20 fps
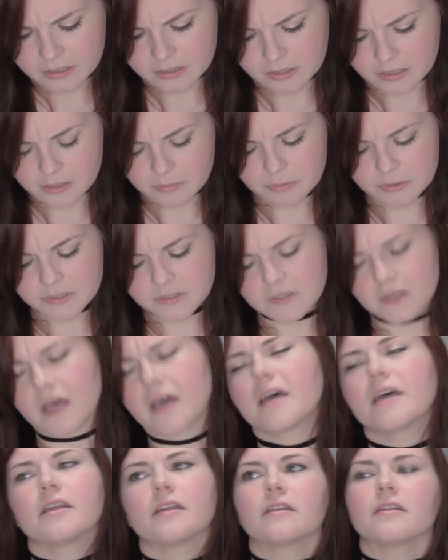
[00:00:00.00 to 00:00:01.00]
Libra,
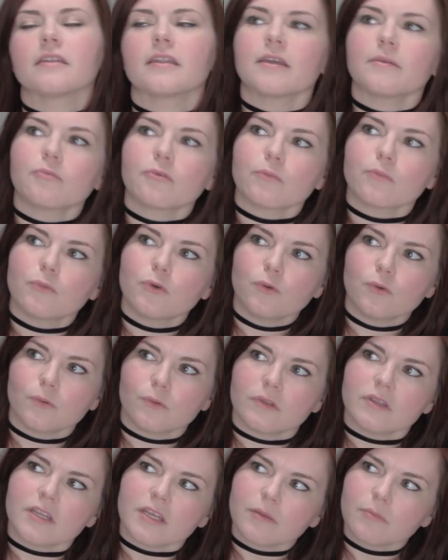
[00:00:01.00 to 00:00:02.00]
Sun, Libra, Moon,
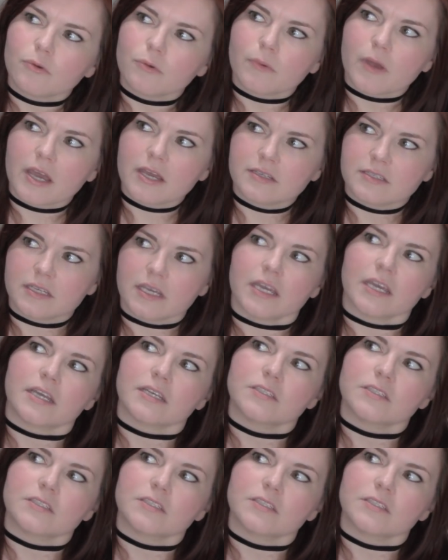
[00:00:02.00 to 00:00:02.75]
Libra, Rising.